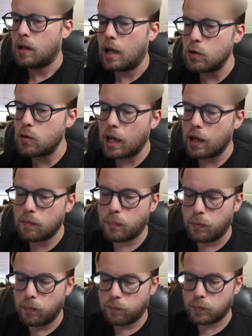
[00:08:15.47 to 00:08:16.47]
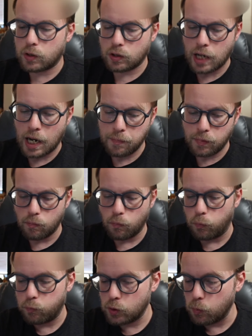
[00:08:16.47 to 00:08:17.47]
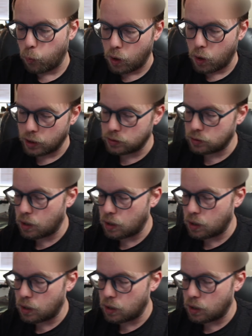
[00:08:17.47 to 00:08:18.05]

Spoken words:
You can tape one